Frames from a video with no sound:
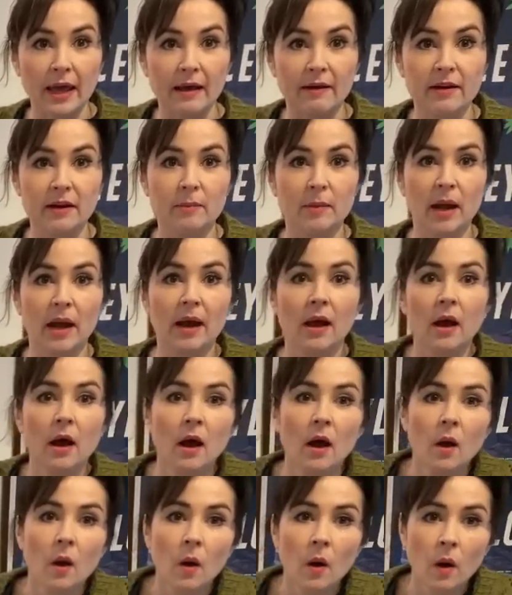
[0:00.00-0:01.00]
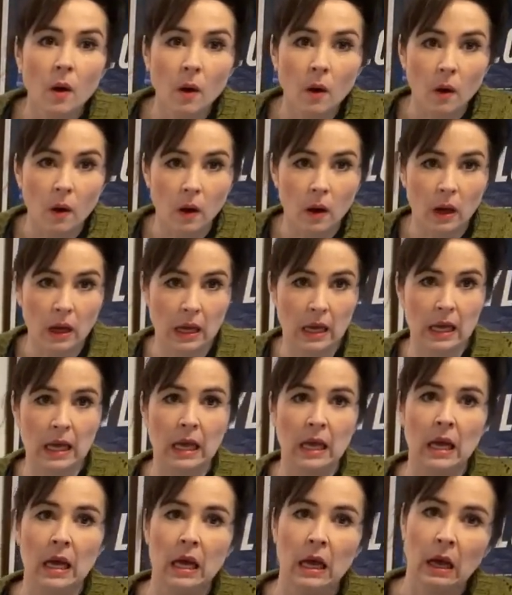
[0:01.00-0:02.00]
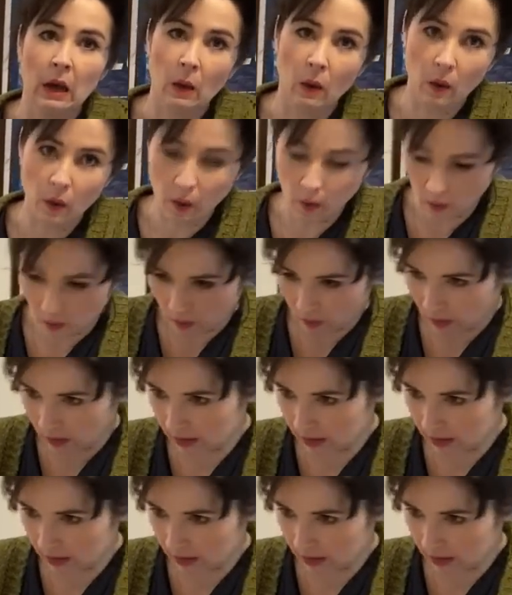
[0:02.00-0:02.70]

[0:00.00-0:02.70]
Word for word: and I'm like, oh, oh.